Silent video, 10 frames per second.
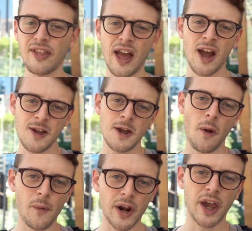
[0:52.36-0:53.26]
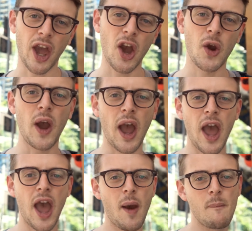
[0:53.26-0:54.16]
that, we're going to go
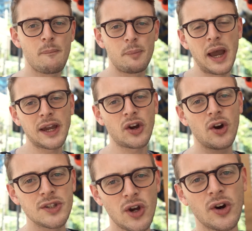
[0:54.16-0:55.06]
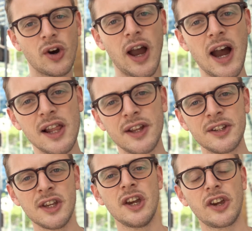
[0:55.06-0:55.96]
back onto Hong Kong Island,
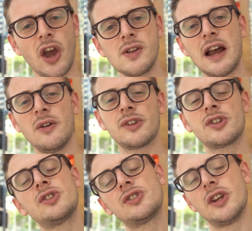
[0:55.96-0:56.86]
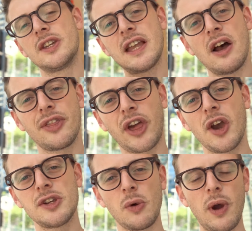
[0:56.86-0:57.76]
go down to the south
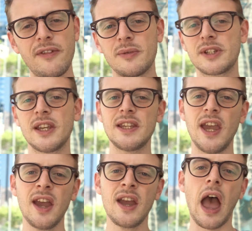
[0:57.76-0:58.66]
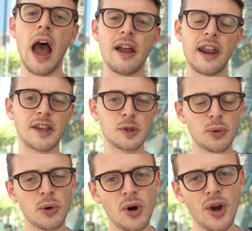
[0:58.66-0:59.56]
coast away from the city and
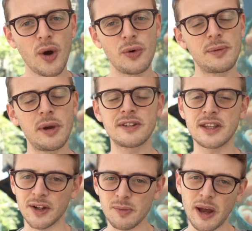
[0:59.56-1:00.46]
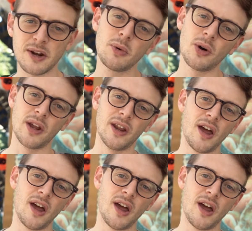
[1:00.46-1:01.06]
explore with a bit of stand-up paddleboarding.